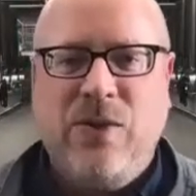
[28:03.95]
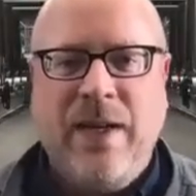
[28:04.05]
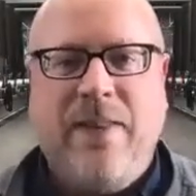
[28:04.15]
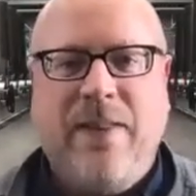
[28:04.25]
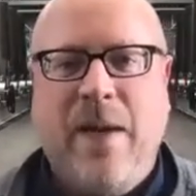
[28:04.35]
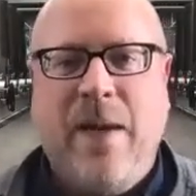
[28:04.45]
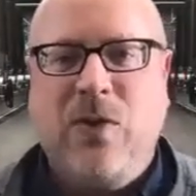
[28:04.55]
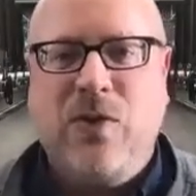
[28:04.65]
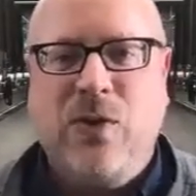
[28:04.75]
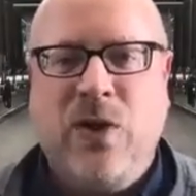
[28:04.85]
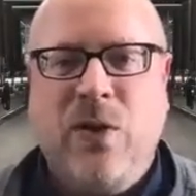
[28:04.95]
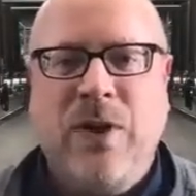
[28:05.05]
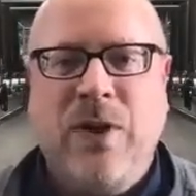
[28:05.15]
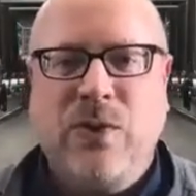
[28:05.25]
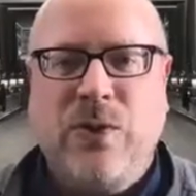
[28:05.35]
We're going to get the optical sorter. We're
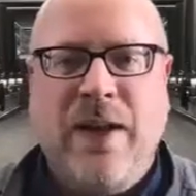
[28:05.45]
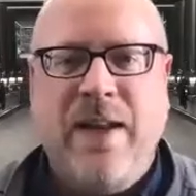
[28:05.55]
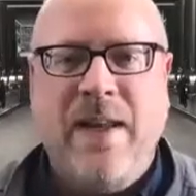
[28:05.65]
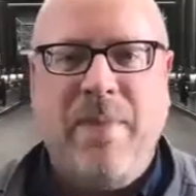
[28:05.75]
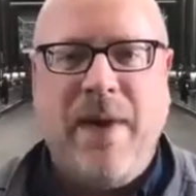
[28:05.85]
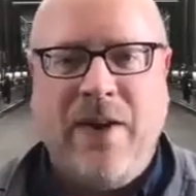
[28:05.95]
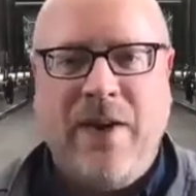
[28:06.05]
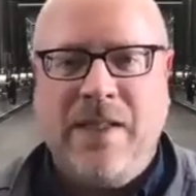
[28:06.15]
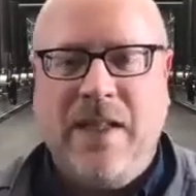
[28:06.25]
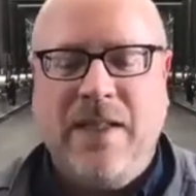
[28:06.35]
going to sort out any berries